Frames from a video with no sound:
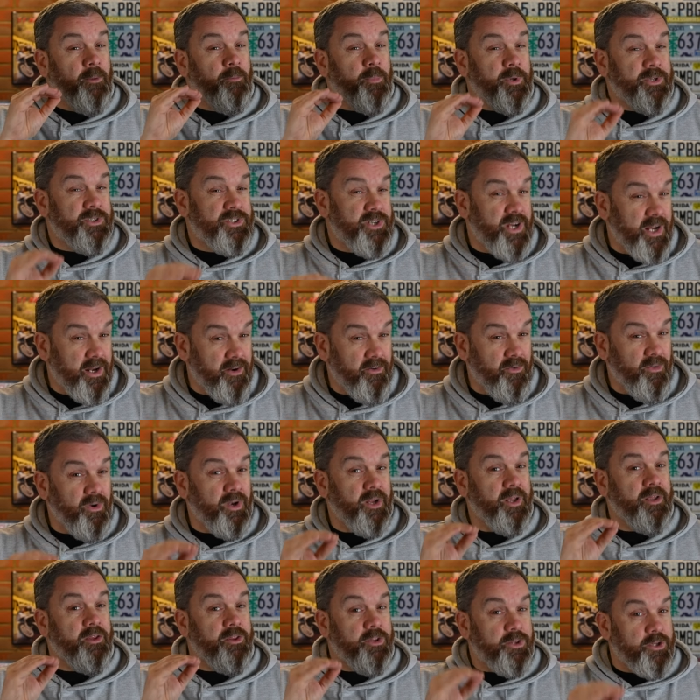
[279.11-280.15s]
but
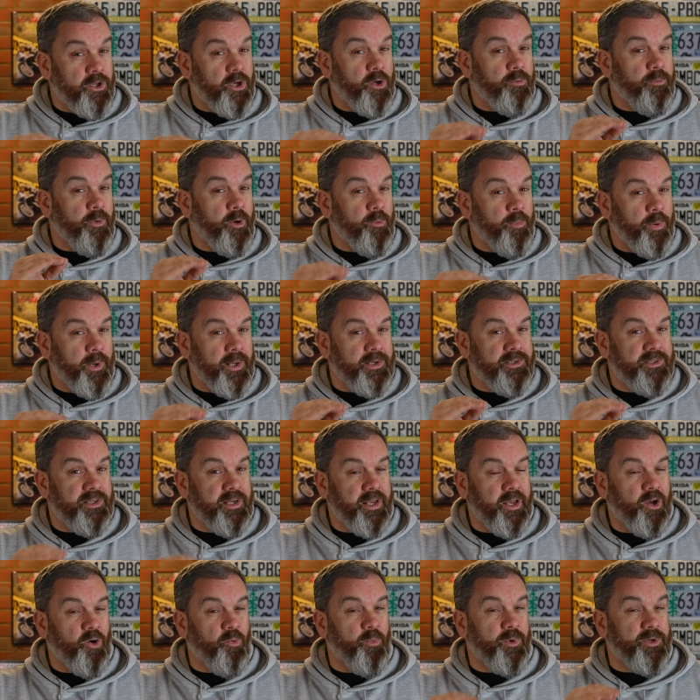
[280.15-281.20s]
generally
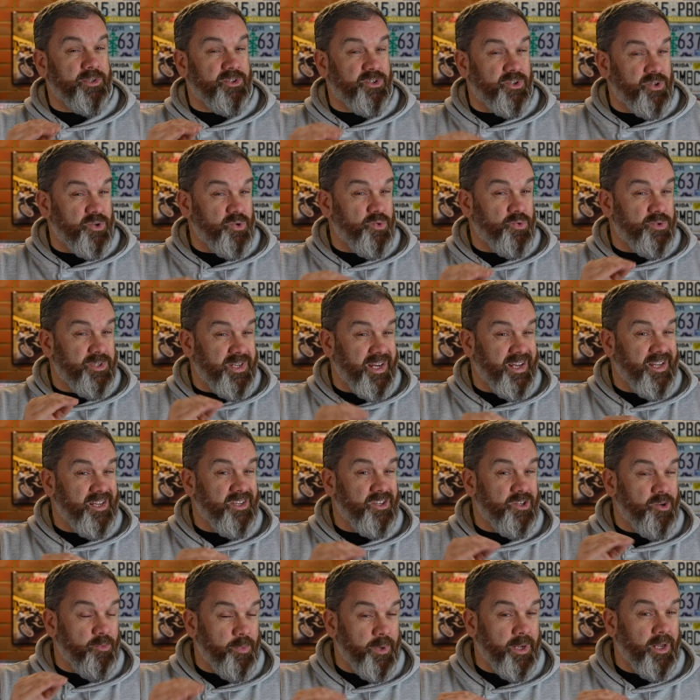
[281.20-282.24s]
thermoplastic helmets do tend
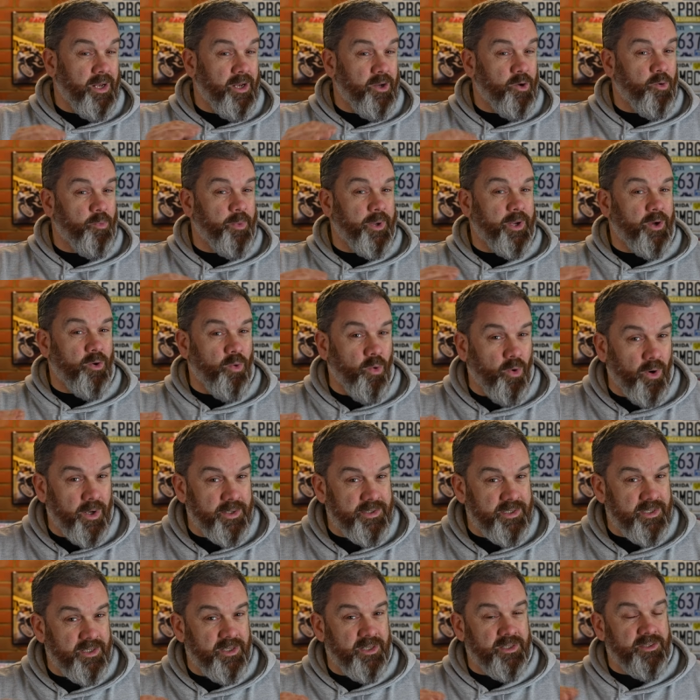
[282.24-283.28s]
to be a little bit
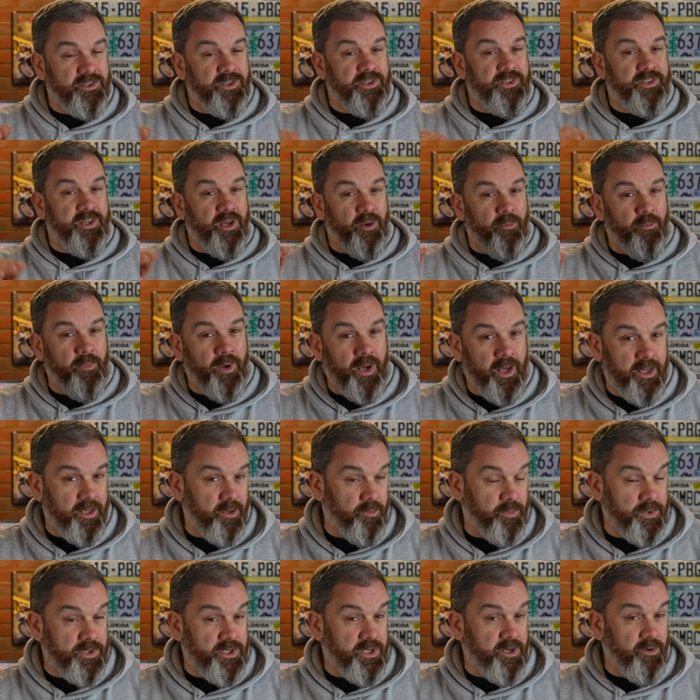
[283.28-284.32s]
quieter than some other
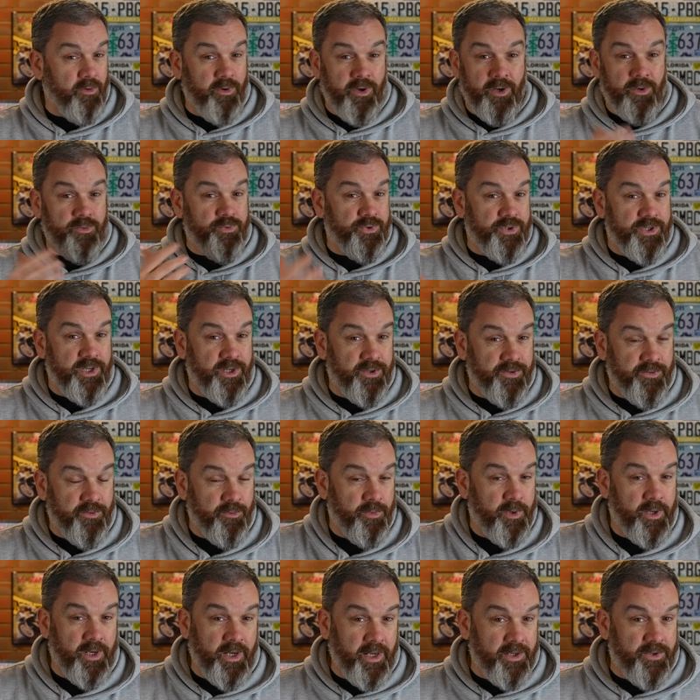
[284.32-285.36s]
materials just from
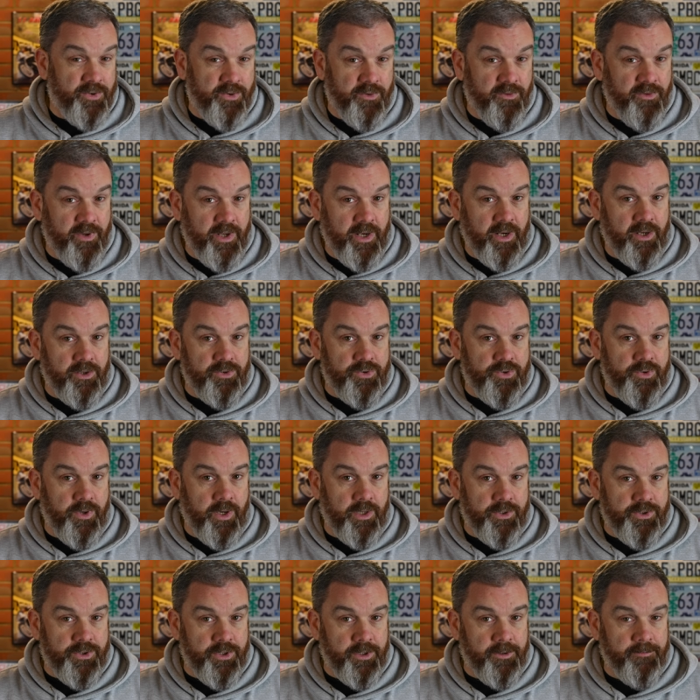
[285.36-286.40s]
the nature of their
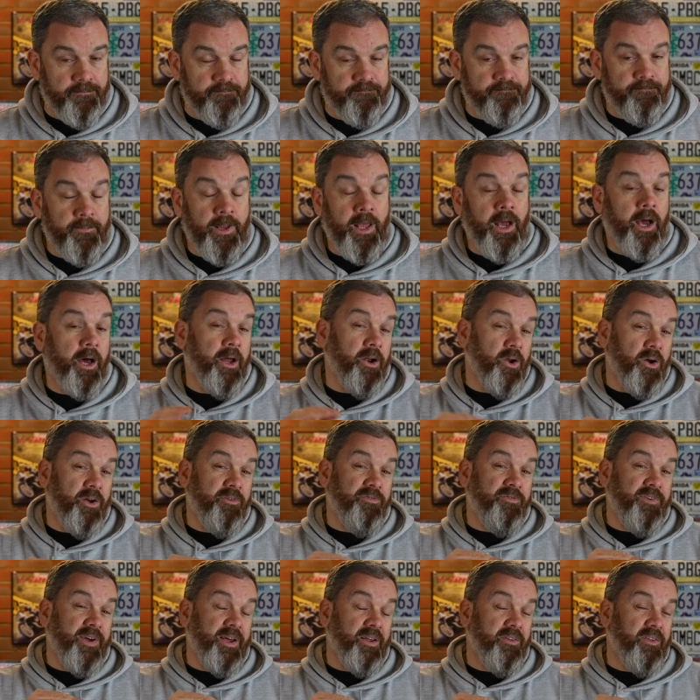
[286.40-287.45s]
construction. And I
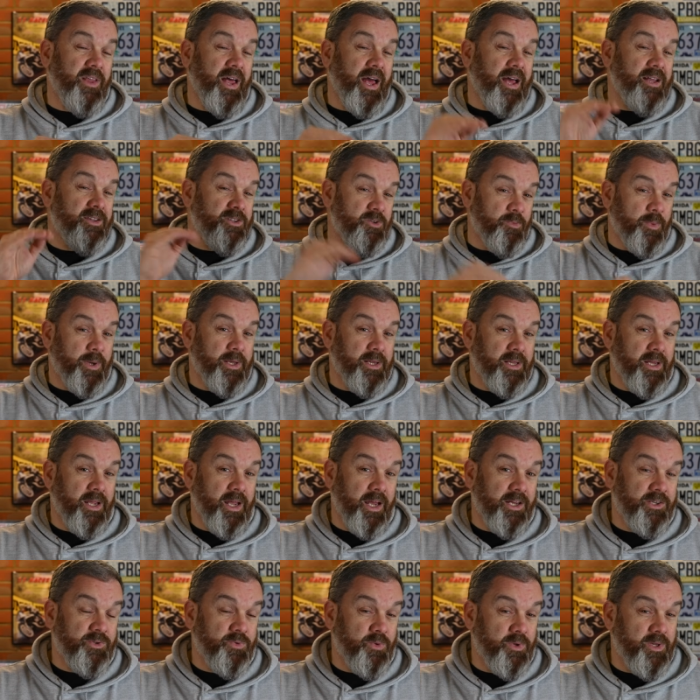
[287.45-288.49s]
found that to be the
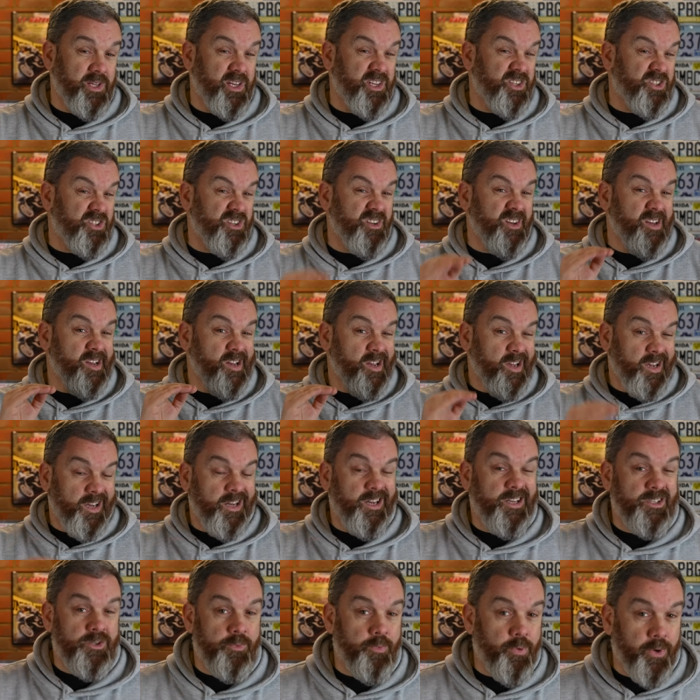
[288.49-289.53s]
case with this. It
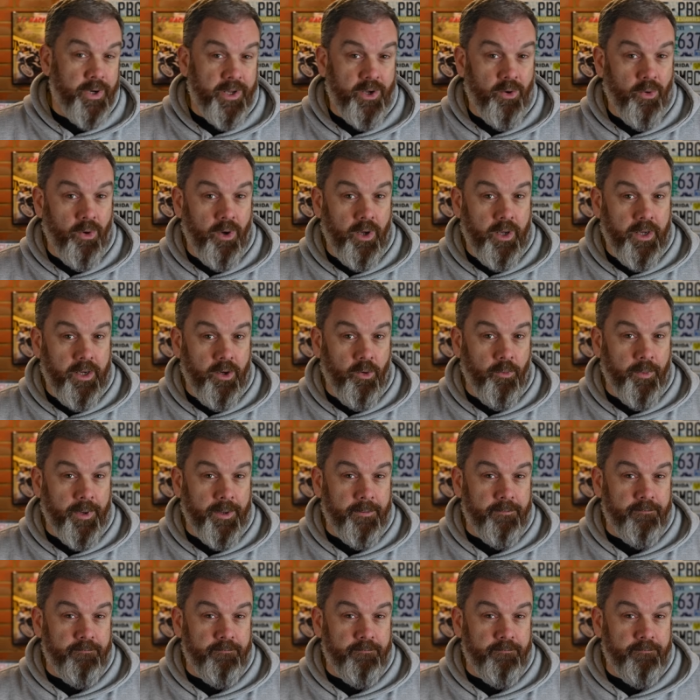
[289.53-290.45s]
is a pretty quiet helmet.